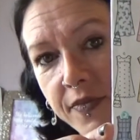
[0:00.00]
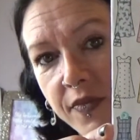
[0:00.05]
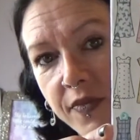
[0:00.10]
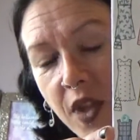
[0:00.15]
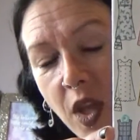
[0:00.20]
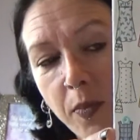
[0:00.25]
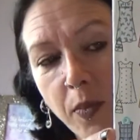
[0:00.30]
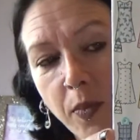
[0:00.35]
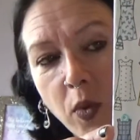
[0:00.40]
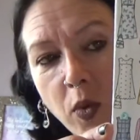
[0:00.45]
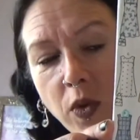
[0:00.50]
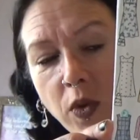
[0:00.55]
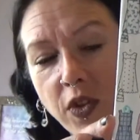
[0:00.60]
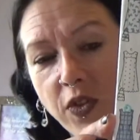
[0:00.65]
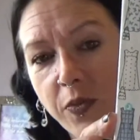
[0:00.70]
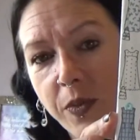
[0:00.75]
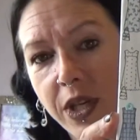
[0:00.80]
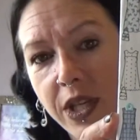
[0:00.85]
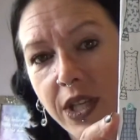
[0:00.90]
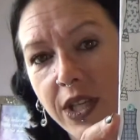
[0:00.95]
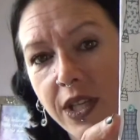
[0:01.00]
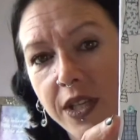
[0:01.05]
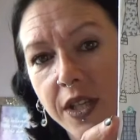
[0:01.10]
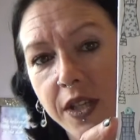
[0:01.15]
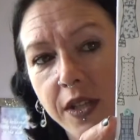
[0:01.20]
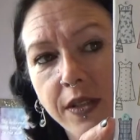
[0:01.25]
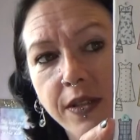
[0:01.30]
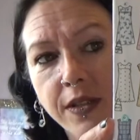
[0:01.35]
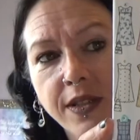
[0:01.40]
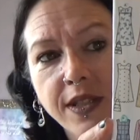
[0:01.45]
I bought this for my
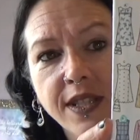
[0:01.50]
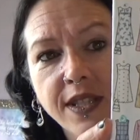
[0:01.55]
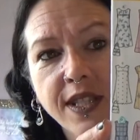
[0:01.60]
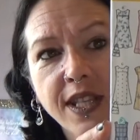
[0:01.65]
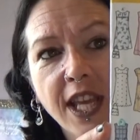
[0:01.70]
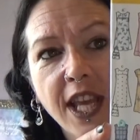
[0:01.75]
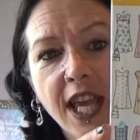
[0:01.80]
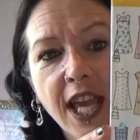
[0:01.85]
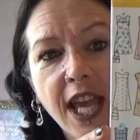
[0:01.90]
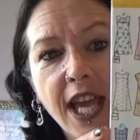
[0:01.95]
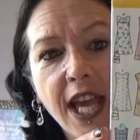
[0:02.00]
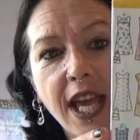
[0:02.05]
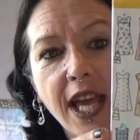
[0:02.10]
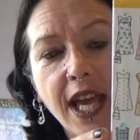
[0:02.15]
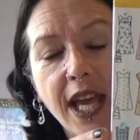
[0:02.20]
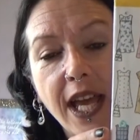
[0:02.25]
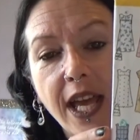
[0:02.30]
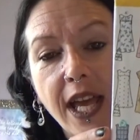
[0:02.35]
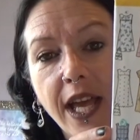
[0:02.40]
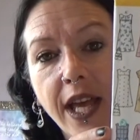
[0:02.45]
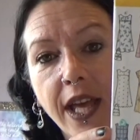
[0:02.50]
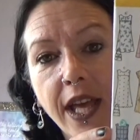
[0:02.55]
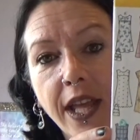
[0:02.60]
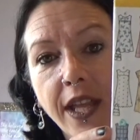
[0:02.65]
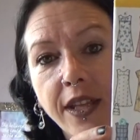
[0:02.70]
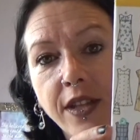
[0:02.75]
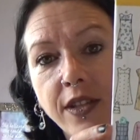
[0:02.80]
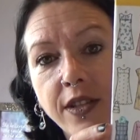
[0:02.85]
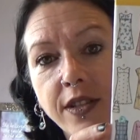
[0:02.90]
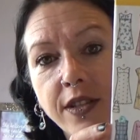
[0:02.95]
girls,
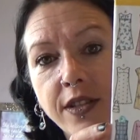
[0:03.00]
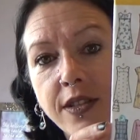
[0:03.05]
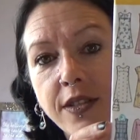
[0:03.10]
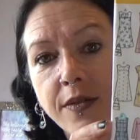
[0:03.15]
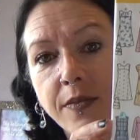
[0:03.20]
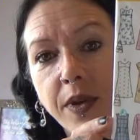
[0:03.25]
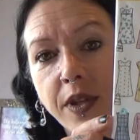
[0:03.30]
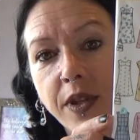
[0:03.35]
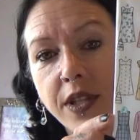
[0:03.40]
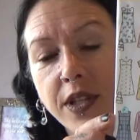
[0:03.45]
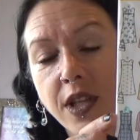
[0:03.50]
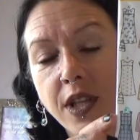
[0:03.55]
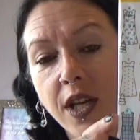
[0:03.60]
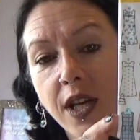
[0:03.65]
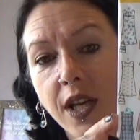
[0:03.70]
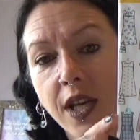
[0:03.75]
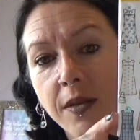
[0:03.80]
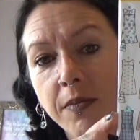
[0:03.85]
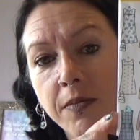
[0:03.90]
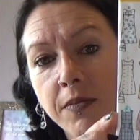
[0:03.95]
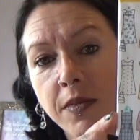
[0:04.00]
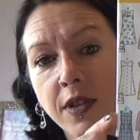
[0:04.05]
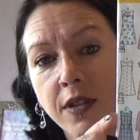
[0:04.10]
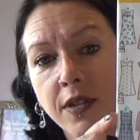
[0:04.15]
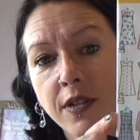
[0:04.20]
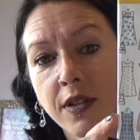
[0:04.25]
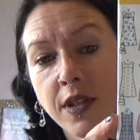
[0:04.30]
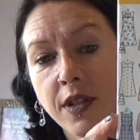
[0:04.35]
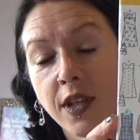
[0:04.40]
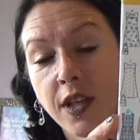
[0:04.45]
and by the time,
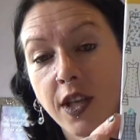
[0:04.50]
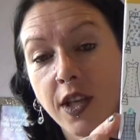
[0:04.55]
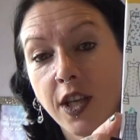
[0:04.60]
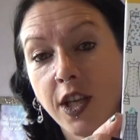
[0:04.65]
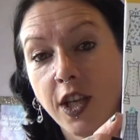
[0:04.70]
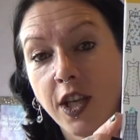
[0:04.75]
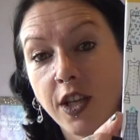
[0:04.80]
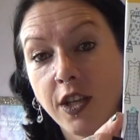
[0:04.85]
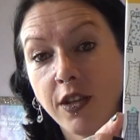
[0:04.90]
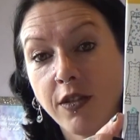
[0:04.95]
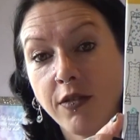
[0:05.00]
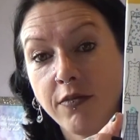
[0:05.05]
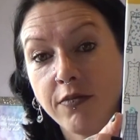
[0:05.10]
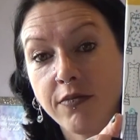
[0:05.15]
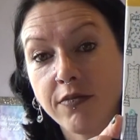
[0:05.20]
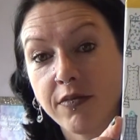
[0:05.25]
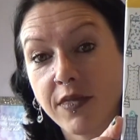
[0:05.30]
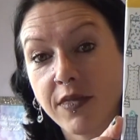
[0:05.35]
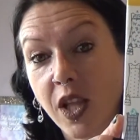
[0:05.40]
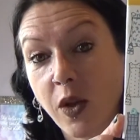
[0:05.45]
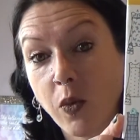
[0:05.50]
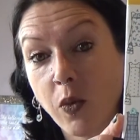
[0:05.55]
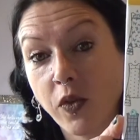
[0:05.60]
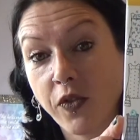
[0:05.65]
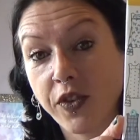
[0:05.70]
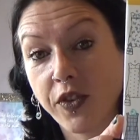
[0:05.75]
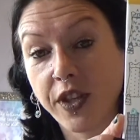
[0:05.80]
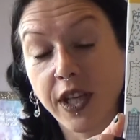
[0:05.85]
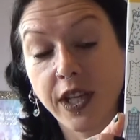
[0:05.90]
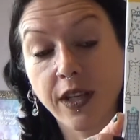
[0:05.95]
you know, they
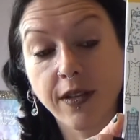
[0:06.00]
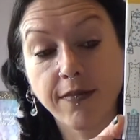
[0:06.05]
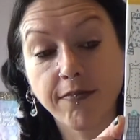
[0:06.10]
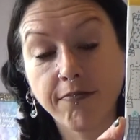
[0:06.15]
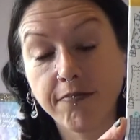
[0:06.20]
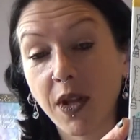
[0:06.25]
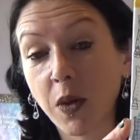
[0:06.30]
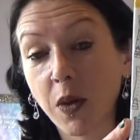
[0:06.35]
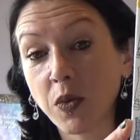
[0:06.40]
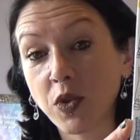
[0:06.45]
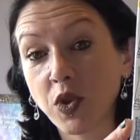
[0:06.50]
wanted it, it was